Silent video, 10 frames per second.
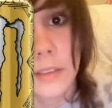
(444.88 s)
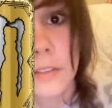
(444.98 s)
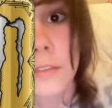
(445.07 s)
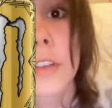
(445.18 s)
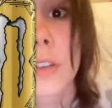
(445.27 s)

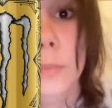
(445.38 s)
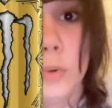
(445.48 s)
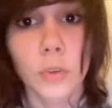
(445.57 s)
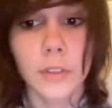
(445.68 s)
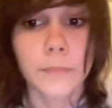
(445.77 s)
is very
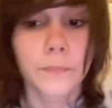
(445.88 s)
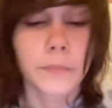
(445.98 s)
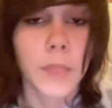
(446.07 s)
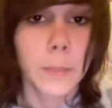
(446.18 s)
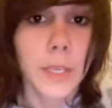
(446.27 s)
important
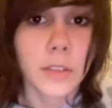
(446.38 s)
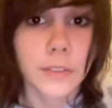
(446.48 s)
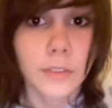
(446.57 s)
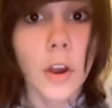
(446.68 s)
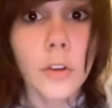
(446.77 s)

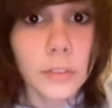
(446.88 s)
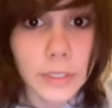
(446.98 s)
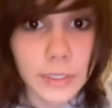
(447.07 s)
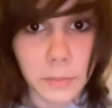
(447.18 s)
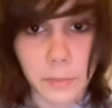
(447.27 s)
because not
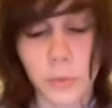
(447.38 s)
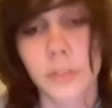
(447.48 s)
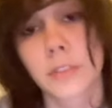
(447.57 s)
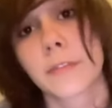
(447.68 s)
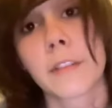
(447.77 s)
only is it my
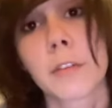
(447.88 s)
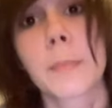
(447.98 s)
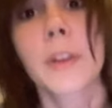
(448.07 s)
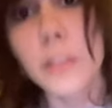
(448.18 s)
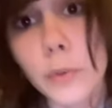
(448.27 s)
brother's favorite,
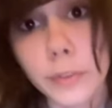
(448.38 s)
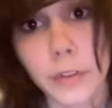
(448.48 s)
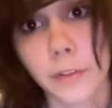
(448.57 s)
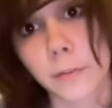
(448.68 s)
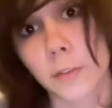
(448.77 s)
but it's
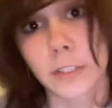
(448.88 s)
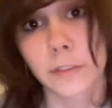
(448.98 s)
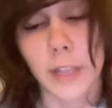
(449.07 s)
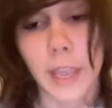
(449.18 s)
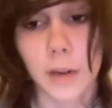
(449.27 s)
also the first
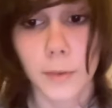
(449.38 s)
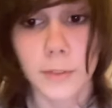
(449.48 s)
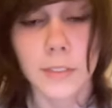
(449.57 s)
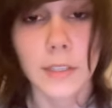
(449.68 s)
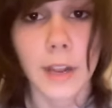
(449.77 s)
ever can of
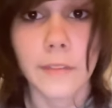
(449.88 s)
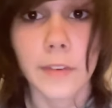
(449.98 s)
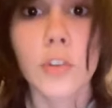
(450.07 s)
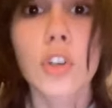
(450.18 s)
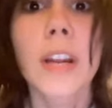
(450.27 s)
Monster that I've
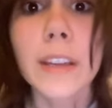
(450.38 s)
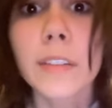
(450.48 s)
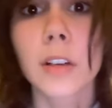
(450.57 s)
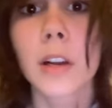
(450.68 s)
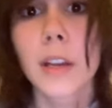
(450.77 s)
ever tried
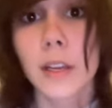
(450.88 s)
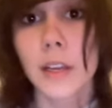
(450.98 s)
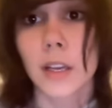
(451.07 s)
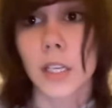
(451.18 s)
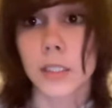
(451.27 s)
ever.
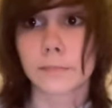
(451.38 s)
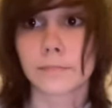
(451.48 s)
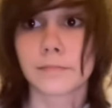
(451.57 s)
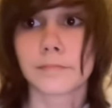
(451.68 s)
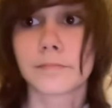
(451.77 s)

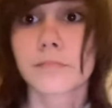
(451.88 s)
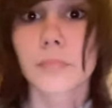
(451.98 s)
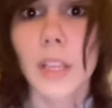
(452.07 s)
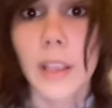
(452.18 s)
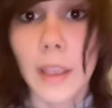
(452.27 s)
And
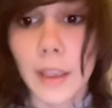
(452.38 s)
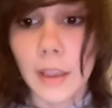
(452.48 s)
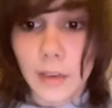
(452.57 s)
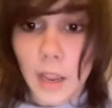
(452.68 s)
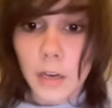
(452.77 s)

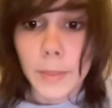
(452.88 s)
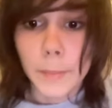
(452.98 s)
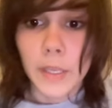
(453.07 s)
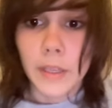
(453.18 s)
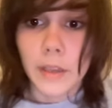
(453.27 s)
I
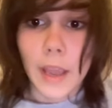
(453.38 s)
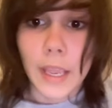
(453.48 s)
remember